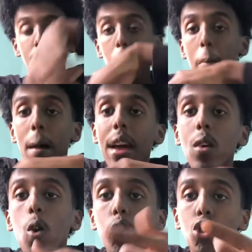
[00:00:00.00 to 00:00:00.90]
But
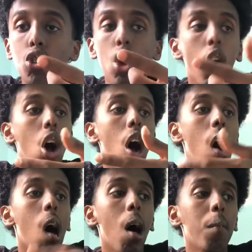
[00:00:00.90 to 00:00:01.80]
anyways,
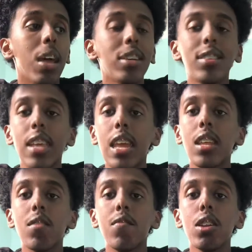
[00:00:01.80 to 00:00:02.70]
that's the end of the
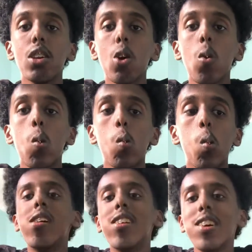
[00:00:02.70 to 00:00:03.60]
video.
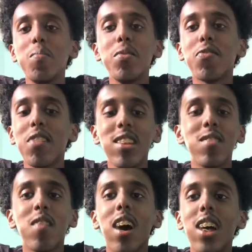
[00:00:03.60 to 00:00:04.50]
It'd be funny if
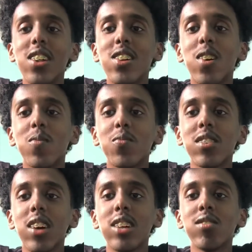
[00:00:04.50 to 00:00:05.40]

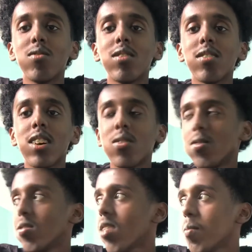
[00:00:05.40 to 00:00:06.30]
as soon as I
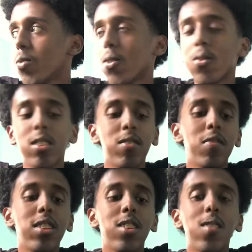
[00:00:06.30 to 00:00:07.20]
stop recording the
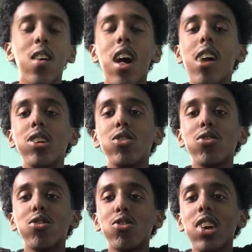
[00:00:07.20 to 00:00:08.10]
video,
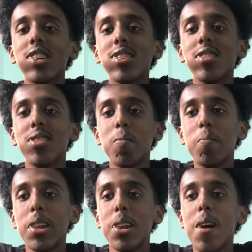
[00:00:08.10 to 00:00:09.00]
trash this in the
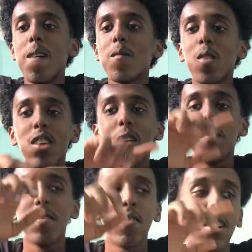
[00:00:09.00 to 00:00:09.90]
bin. Bro, that would be
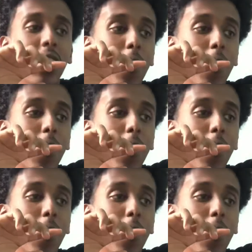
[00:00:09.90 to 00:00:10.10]
funny.